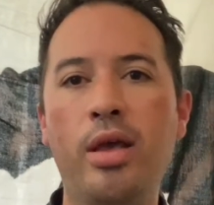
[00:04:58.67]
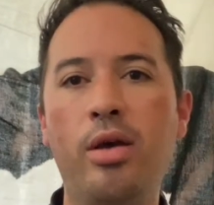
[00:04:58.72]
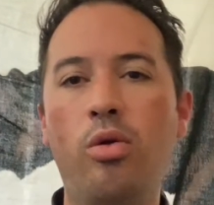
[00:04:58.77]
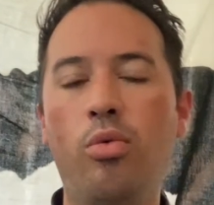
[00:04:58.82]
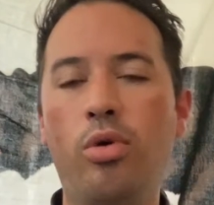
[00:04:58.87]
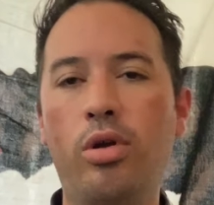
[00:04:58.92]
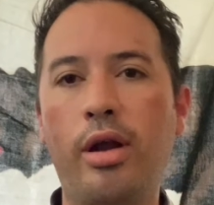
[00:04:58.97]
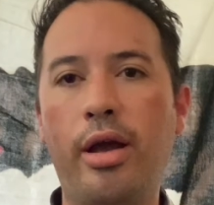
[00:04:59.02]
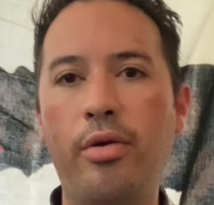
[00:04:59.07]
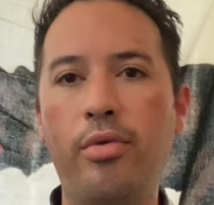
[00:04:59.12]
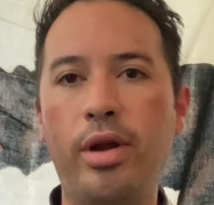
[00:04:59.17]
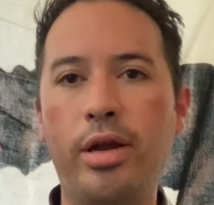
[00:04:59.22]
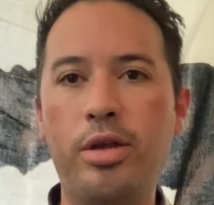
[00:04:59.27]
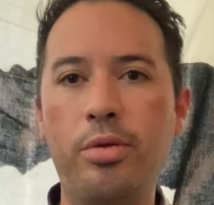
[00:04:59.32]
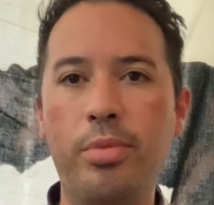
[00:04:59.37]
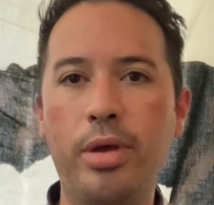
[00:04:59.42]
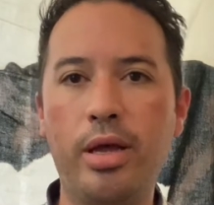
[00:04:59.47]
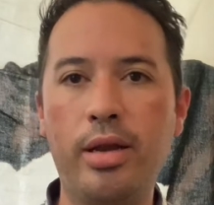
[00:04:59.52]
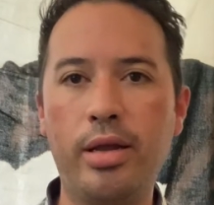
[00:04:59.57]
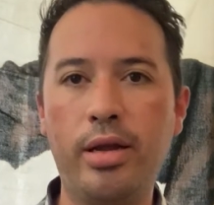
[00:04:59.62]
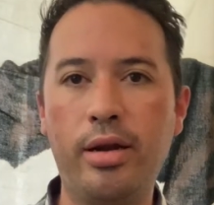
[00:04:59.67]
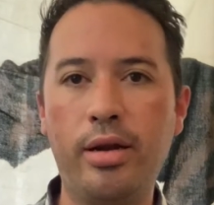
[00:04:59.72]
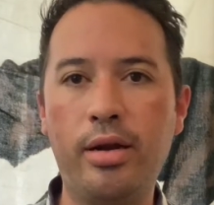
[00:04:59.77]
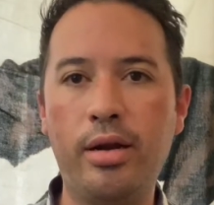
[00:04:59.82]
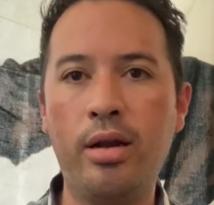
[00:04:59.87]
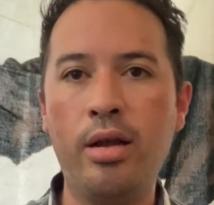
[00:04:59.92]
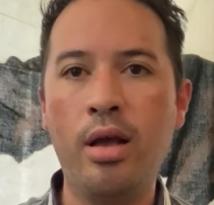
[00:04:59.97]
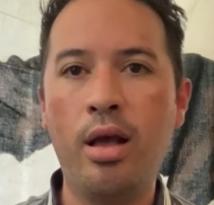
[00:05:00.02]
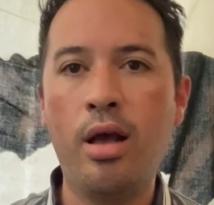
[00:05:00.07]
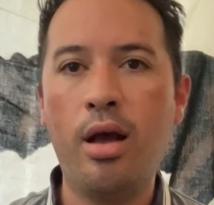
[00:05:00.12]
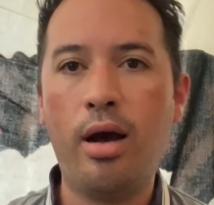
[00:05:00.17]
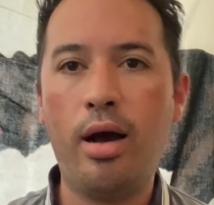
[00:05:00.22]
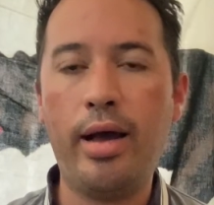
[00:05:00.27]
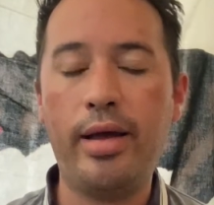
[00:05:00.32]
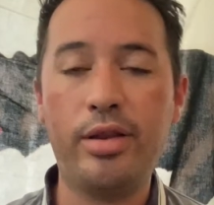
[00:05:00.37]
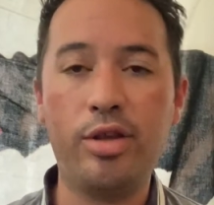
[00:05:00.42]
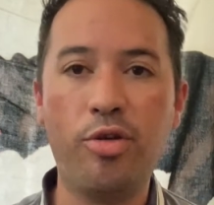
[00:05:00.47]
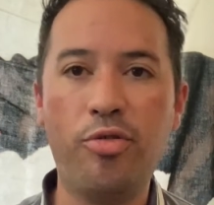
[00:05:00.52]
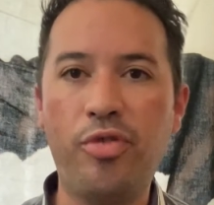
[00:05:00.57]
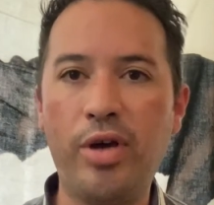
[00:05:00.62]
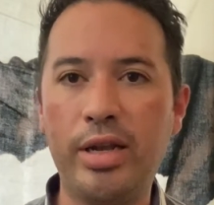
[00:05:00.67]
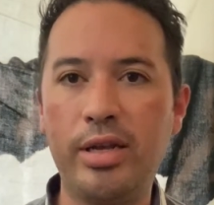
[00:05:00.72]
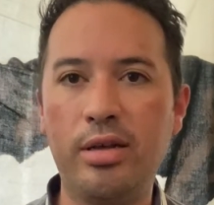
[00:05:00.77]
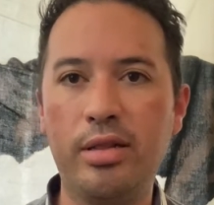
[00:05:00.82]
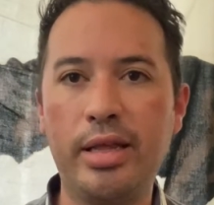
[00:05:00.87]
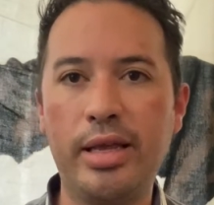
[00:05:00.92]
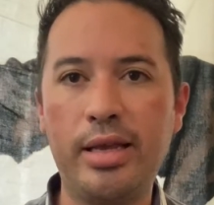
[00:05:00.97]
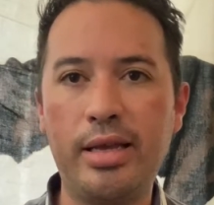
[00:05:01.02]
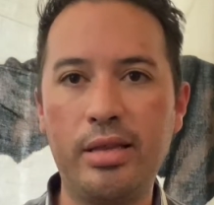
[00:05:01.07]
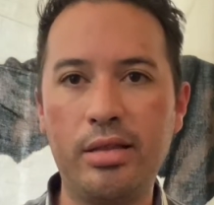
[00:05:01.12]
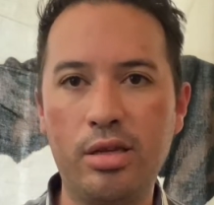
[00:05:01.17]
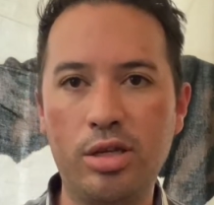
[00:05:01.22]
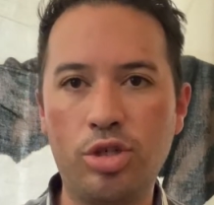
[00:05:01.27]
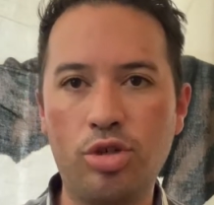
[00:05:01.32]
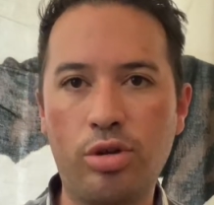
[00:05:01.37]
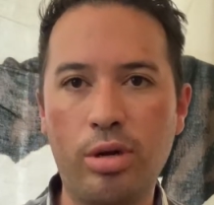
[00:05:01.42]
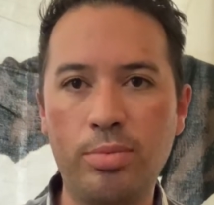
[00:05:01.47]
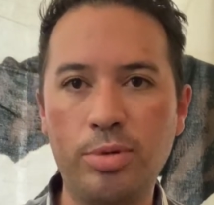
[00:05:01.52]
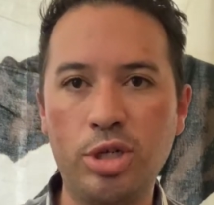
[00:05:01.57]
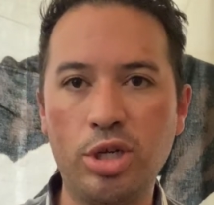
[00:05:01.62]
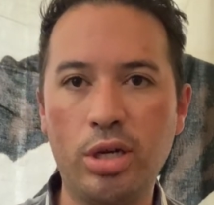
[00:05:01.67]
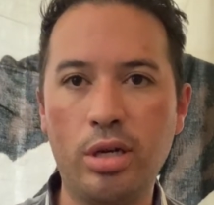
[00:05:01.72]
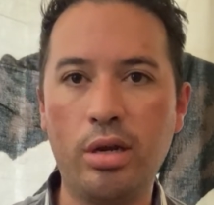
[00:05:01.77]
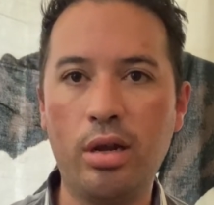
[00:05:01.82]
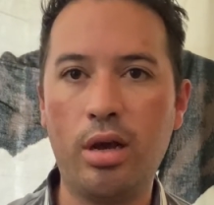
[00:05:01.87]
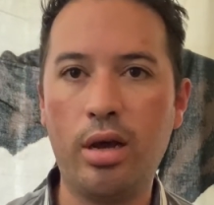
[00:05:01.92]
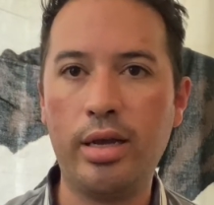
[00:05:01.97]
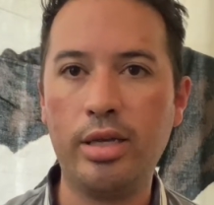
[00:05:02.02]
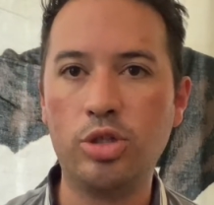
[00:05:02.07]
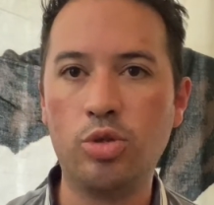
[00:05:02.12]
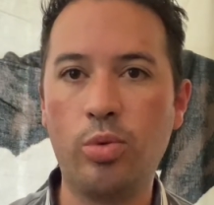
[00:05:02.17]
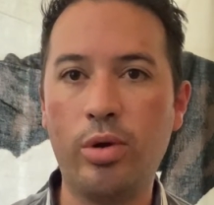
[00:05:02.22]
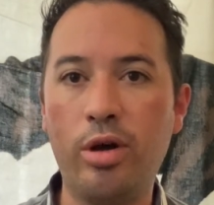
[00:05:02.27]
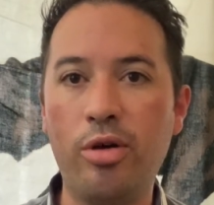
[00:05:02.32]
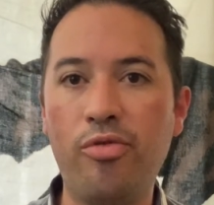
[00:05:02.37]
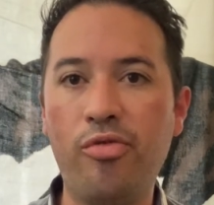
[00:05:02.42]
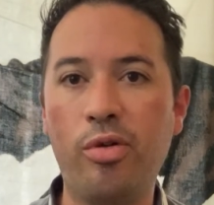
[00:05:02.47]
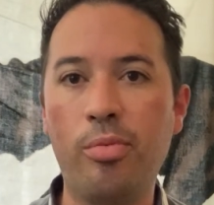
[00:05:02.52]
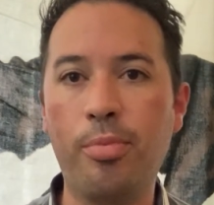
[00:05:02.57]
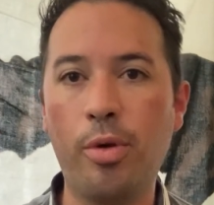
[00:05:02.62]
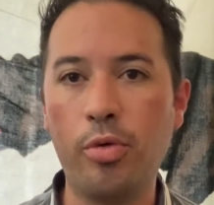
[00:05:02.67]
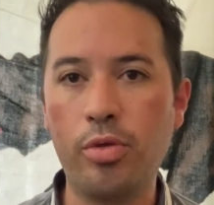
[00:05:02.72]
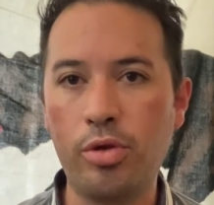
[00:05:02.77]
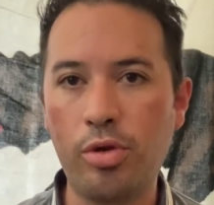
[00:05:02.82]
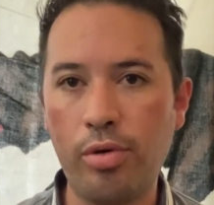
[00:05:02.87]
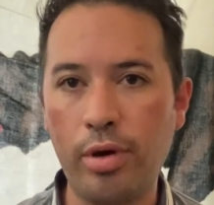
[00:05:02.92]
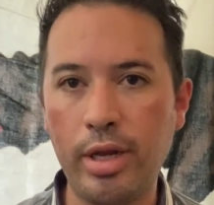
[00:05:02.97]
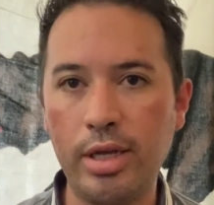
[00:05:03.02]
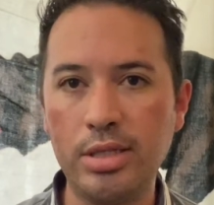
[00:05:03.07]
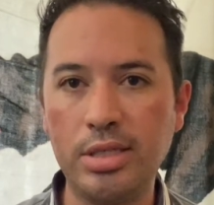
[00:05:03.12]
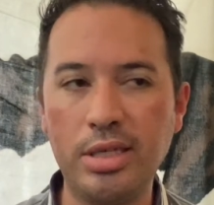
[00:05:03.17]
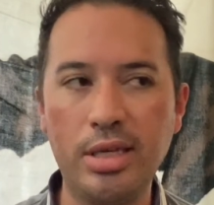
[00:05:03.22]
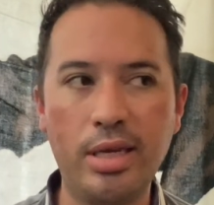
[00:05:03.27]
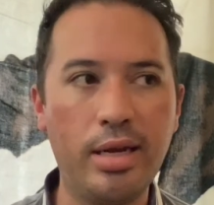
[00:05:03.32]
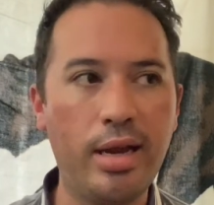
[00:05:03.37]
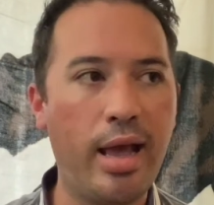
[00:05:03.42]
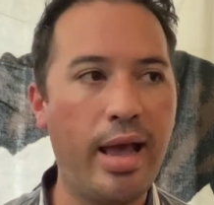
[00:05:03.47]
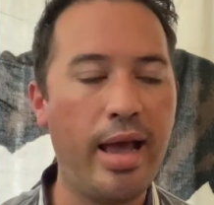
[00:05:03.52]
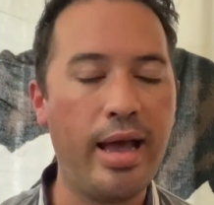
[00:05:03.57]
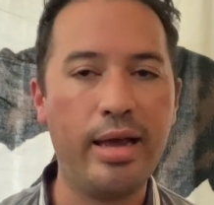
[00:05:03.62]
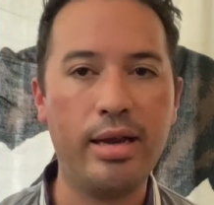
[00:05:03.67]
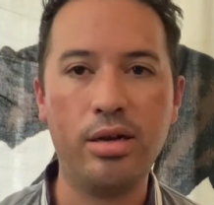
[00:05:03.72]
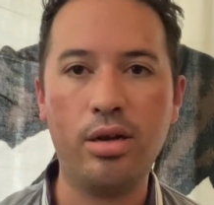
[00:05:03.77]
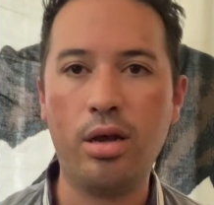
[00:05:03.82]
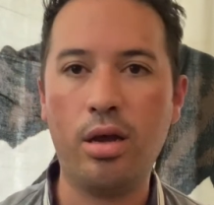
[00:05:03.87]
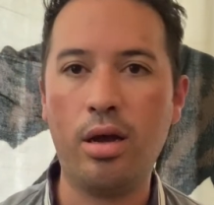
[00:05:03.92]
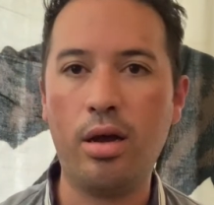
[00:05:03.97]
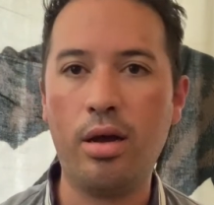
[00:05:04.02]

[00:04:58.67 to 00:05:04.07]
What I recommend here, And you'll find a link in the description as well for both creatine and